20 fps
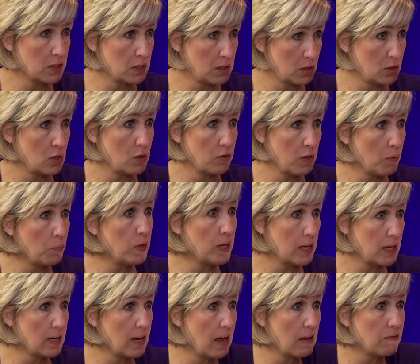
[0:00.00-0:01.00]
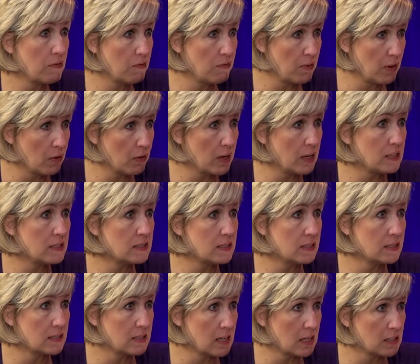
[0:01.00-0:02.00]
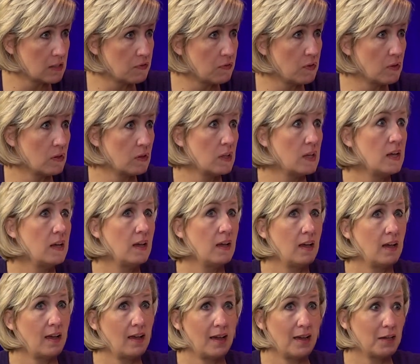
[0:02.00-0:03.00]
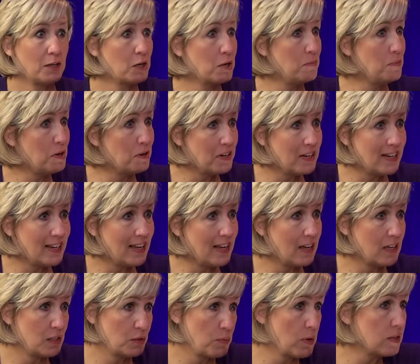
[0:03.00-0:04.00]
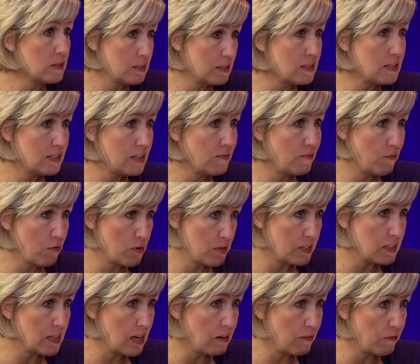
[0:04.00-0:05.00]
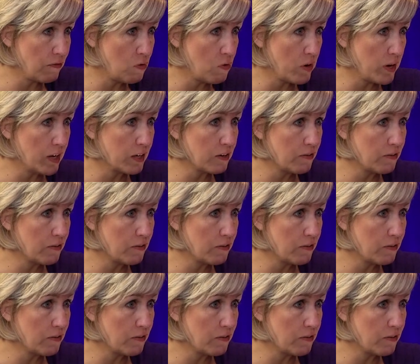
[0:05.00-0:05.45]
so that we can have a very successful community as well as for the state of Florida,